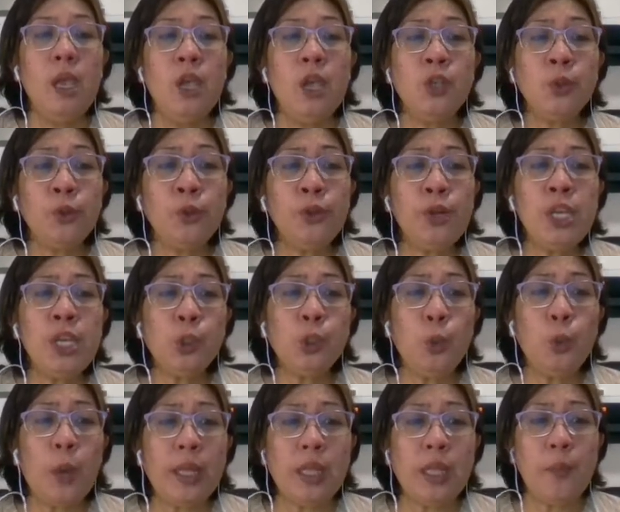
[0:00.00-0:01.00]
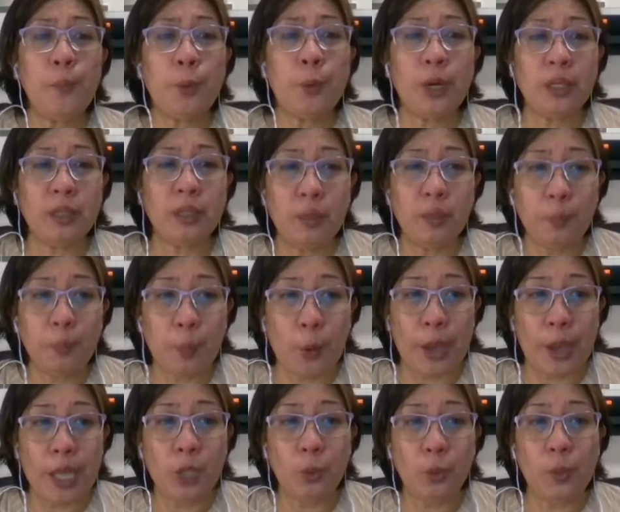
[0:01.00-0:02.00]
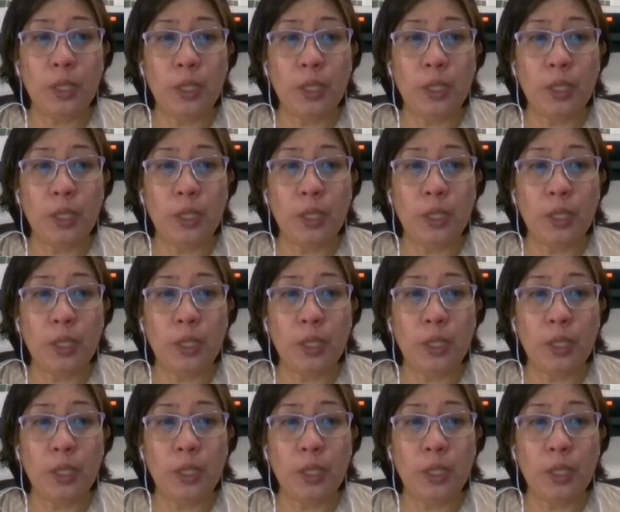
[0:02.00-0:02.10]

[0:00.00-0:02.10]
So there is one important point we